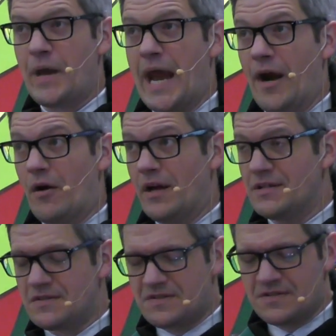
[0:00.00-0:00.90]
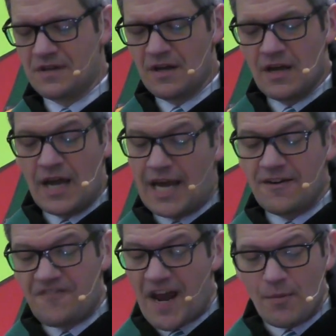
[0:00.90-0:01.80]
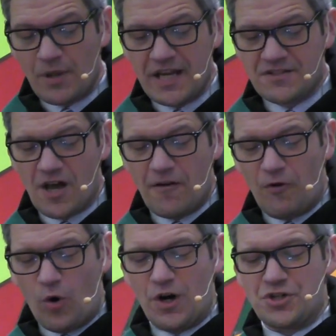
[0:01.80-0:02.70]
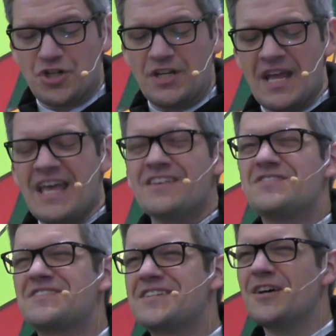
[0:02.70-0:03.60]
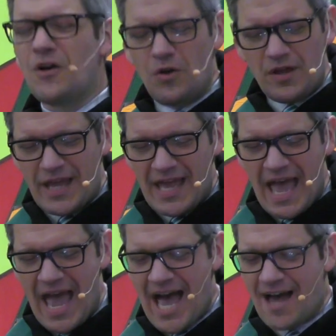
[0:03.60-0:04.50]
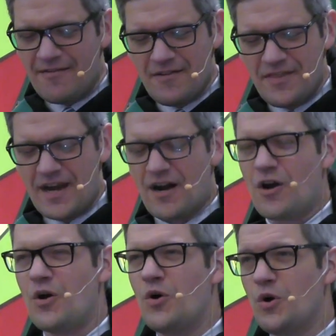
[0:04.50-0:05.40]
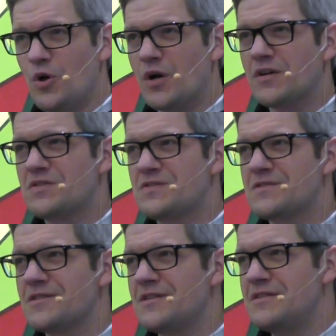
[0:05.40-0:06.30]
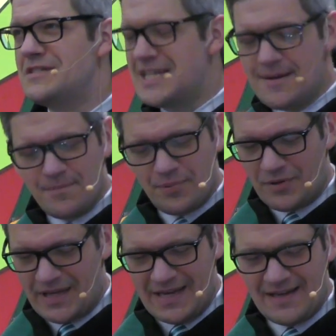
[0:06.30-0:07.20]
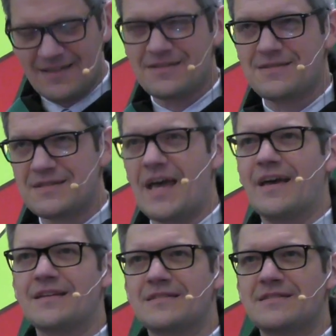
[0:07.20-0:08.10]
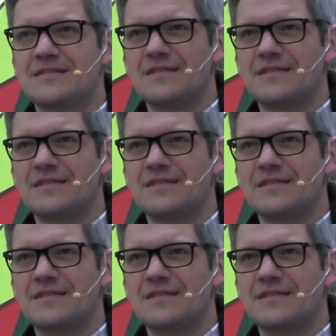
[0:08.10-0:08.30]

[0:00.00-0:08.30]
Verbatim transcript: parents, and families of origin still have their hooks deeply set.